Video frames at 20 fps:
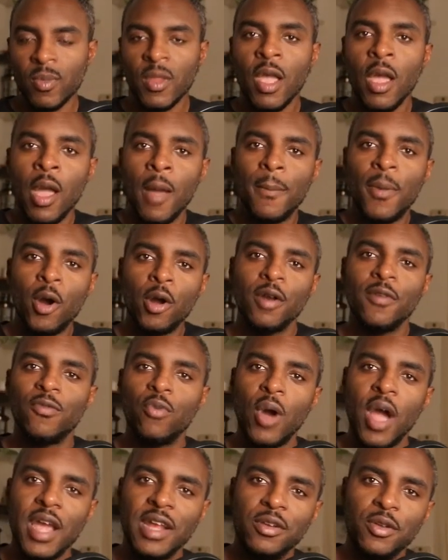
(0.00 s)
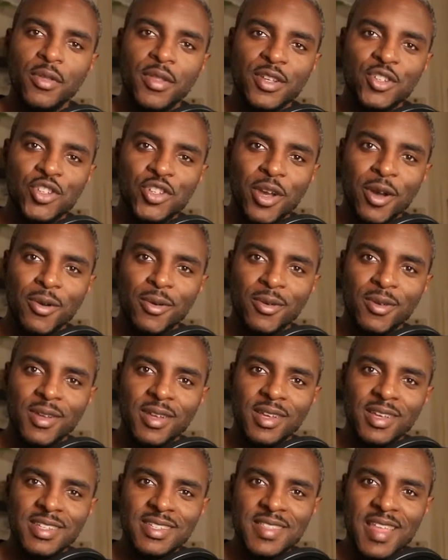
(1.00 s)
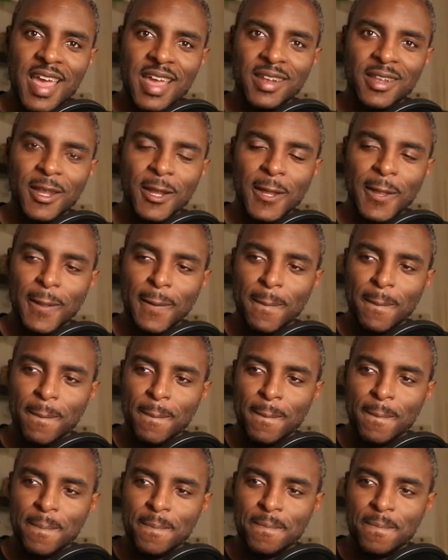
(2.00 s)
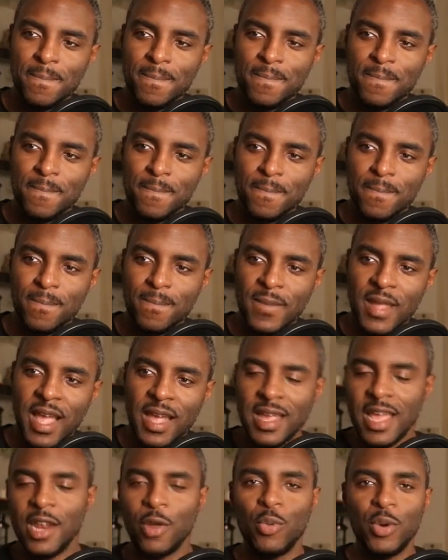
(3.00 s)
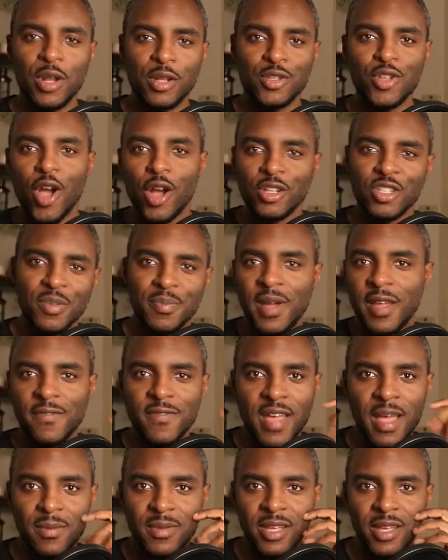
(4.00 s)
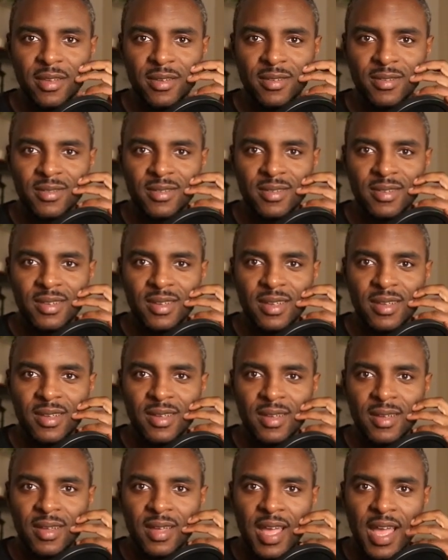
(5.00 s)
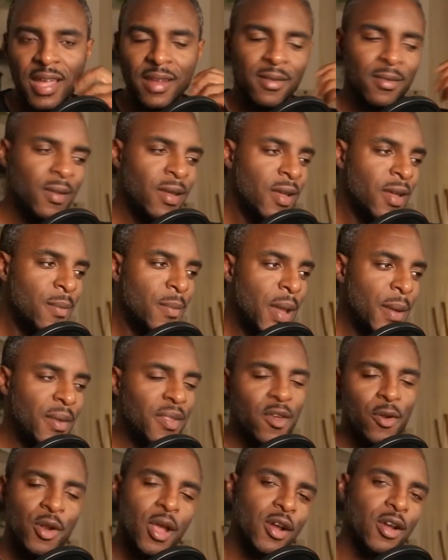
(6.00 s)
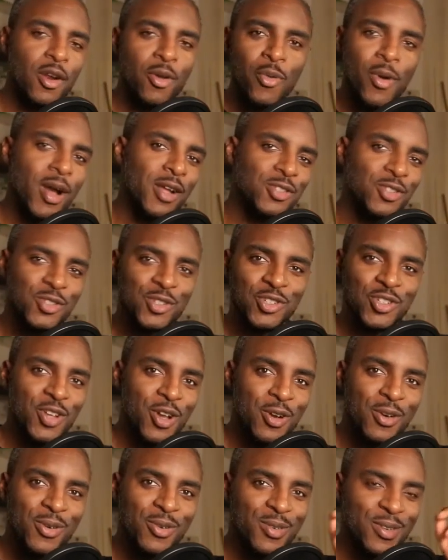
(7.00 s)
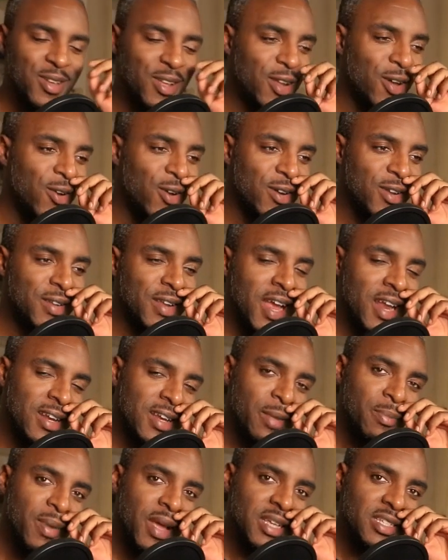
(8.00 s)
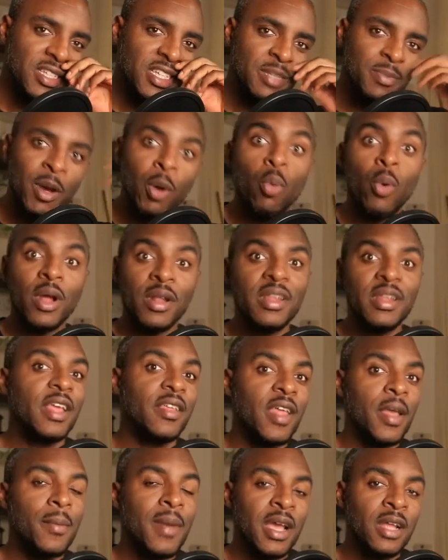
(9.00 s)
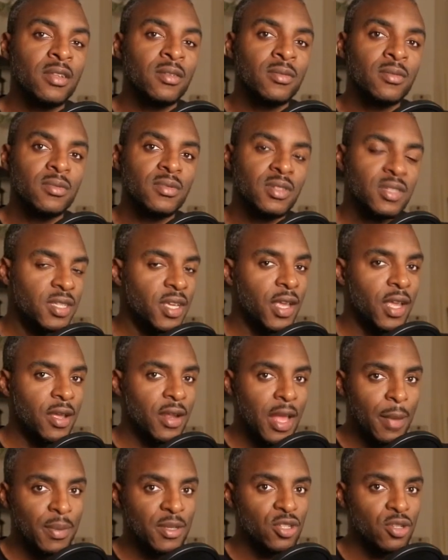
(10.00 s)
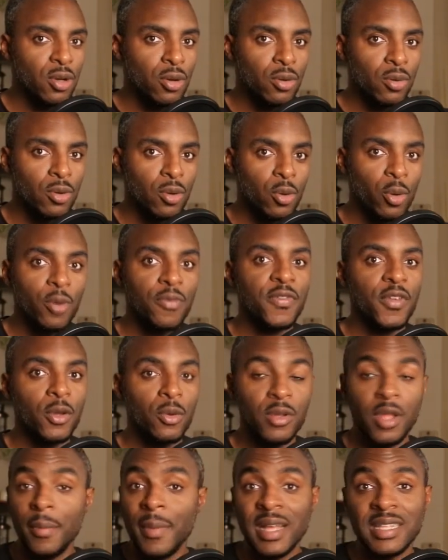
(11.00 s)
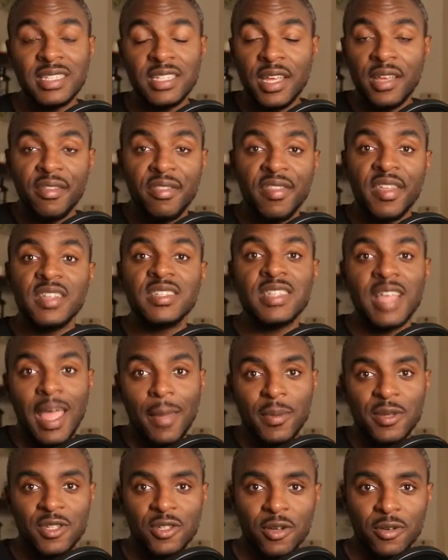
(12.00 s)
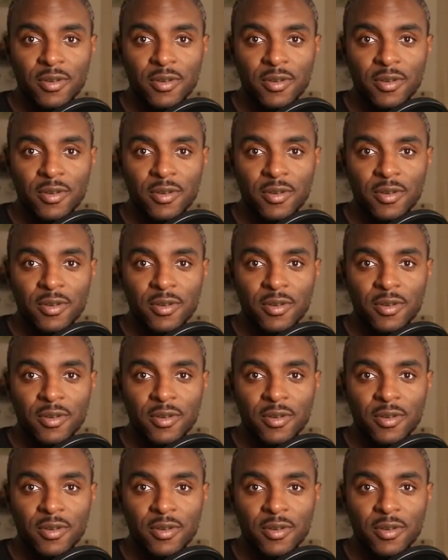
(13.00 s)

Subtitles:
Part of why I do this show is that I kind of want to talk to my family. And maybe they're not going to watch the show, on a nightly basis, but one day they might see an episode or a few. They might see this episode.